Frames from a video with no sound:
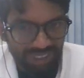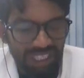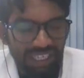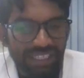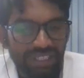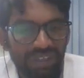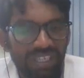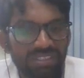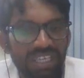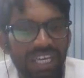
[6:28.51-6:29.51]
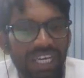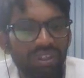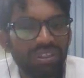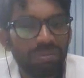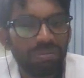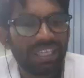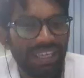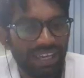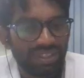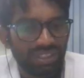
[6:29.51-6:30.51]
Next one is the endothermic
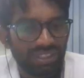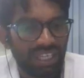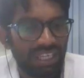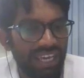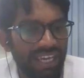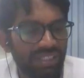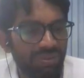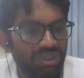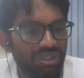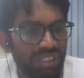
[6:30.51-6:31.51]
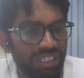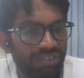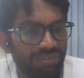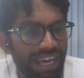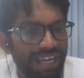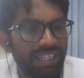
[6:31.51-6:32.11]
reaction, the reaction which is required